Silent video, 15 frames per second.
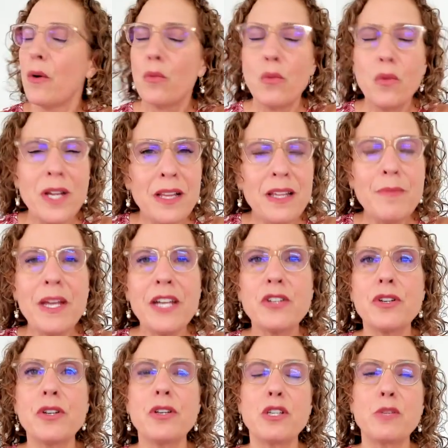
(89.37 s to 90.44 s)
really make
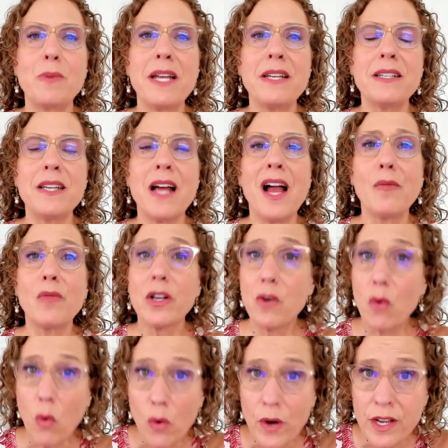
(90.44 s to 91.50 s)
sure you spend time
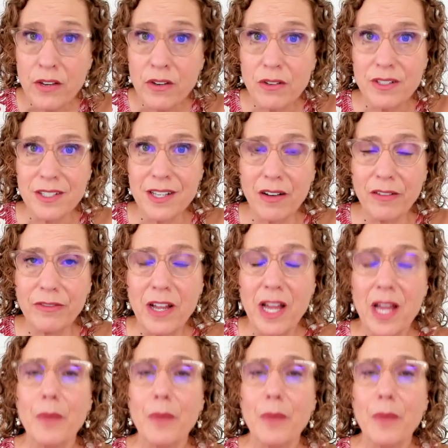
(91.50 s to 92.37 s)
recording yourself,